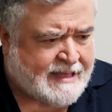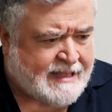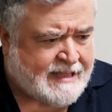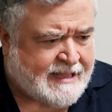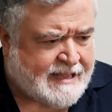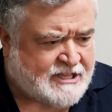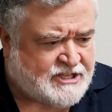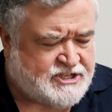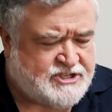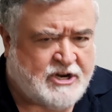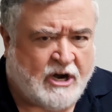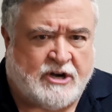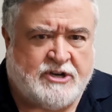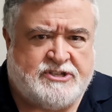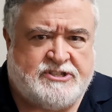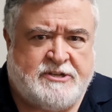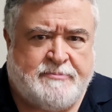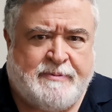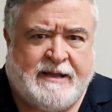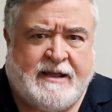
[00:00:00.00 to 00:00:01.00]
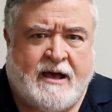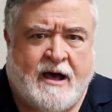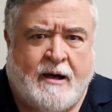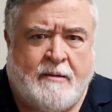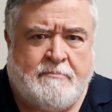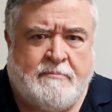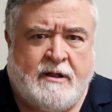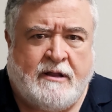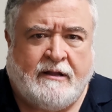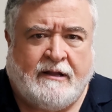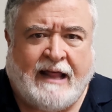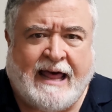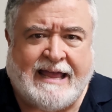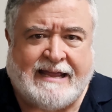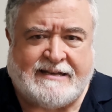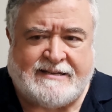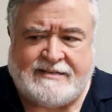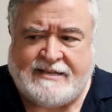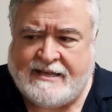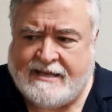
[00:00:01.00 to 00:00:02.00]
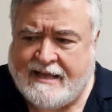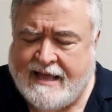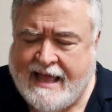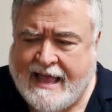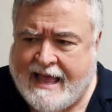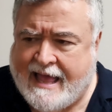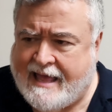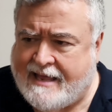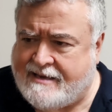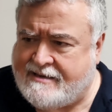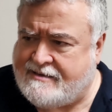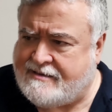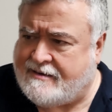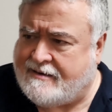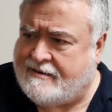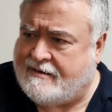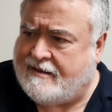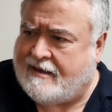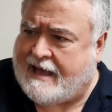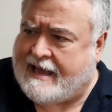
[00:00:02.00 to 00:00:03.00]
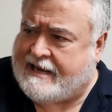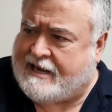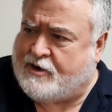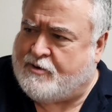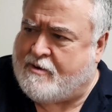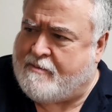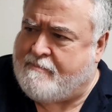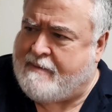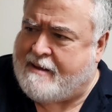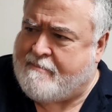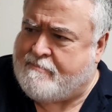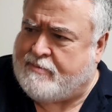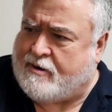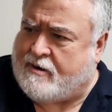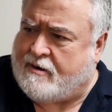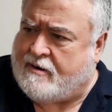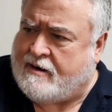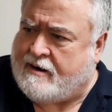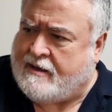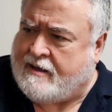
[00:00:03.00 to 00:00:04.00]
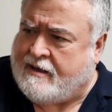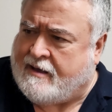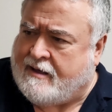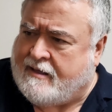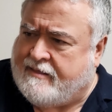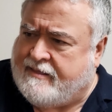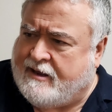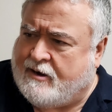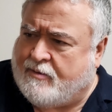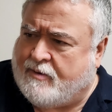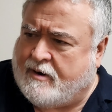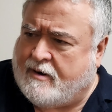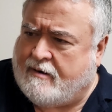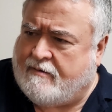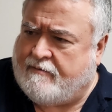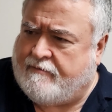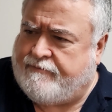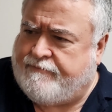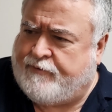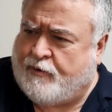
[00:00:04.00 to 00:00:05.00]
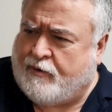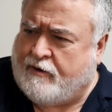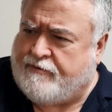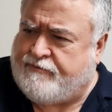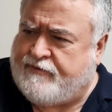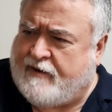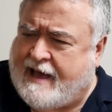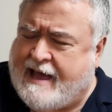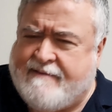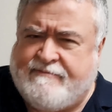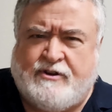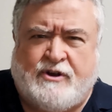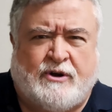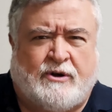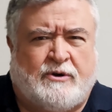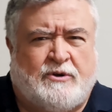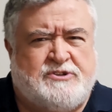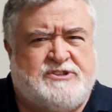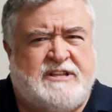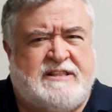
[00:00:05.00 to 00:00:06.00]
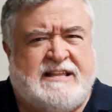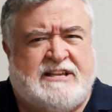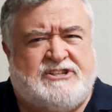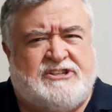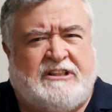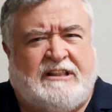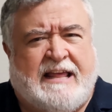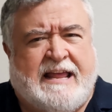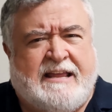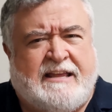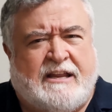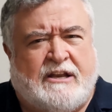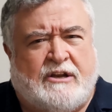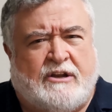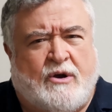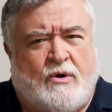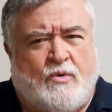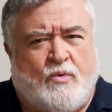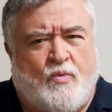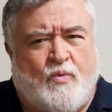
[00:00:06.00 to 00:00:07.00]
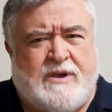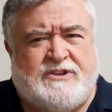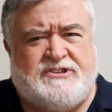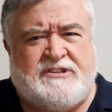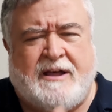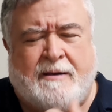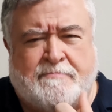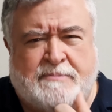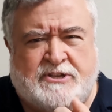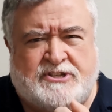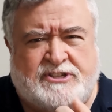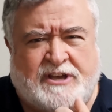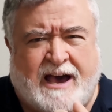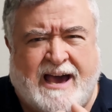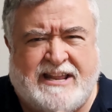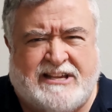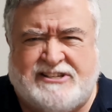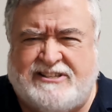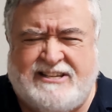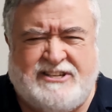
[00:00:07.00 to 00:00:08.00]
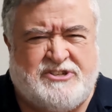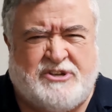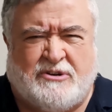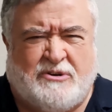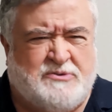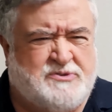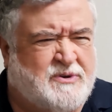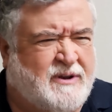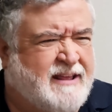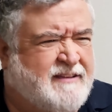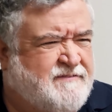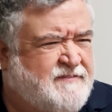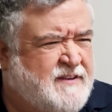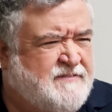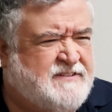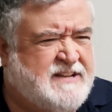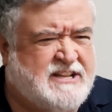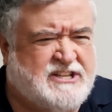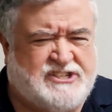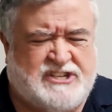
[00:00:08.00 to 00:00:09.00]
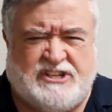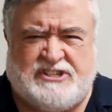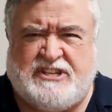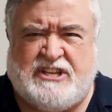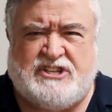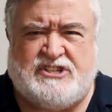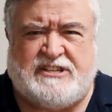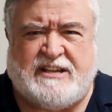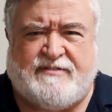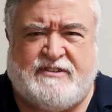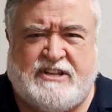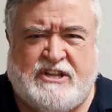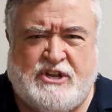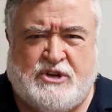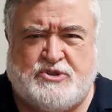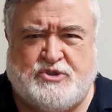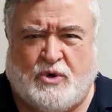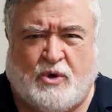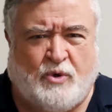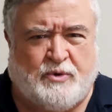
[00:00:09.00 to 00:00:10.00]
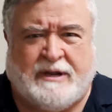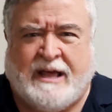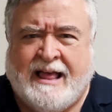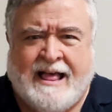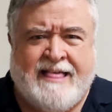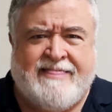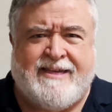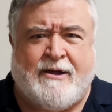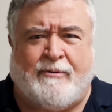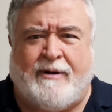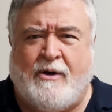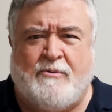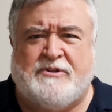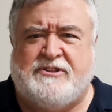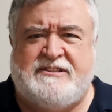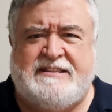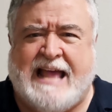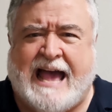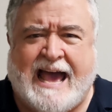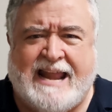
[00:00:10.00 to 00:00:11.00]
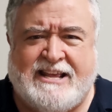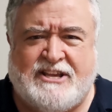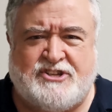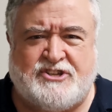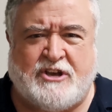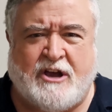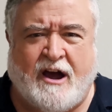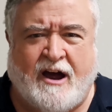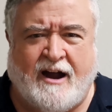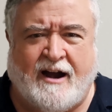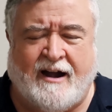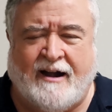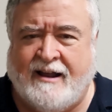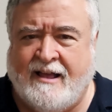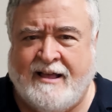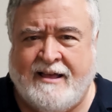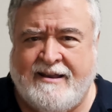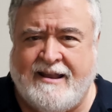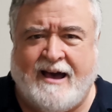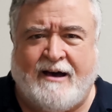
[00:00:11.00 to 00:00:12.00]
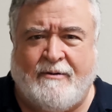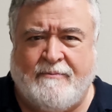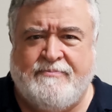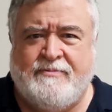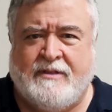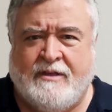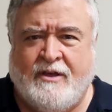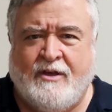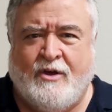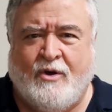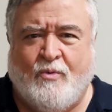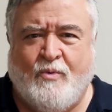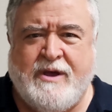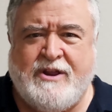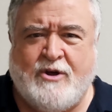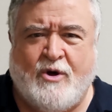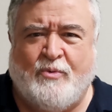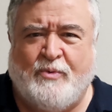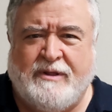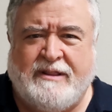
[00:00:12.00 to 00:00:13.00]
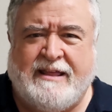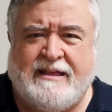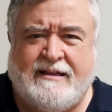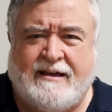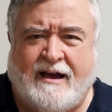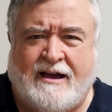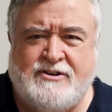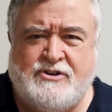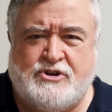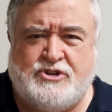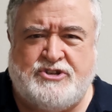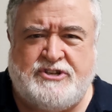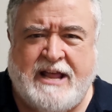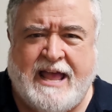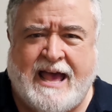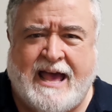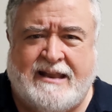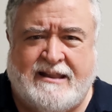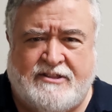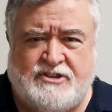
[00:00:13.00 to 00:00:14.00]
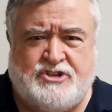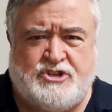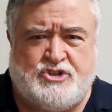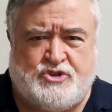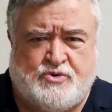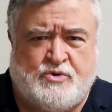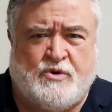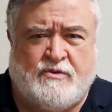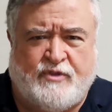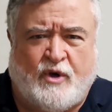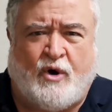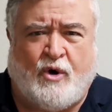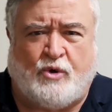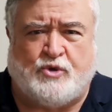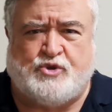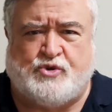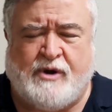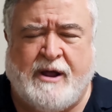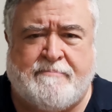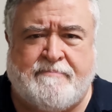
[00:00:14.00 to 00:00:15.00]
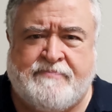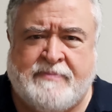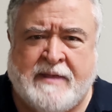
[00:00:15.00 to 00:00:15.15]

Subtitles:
It starts to become light, and I can remember there were 4 or 5 girls in this Lincoln go whizzing up beside us. These girls were like 15, 16, 17 years old. They were out with daddy's car. Now, we don't really understand, and this is true of the whole trip,